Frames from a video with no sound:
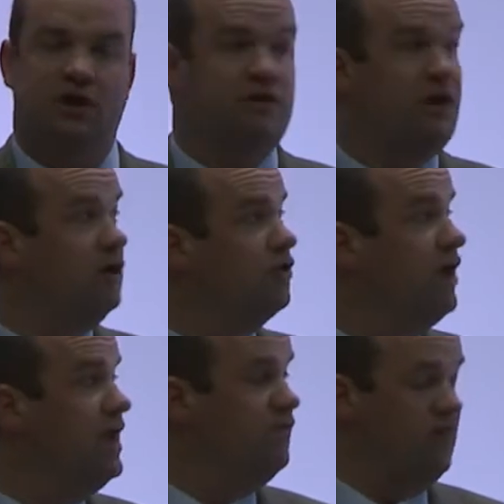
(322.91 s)
that our
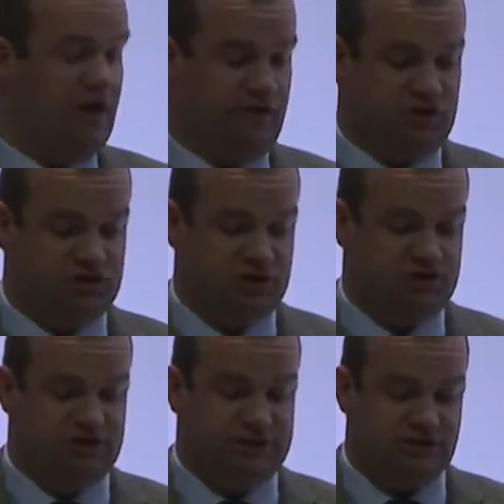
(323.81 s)
grandfathers
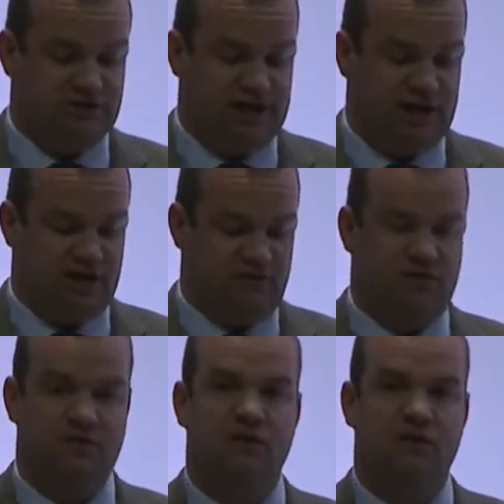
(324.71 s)
didn't have.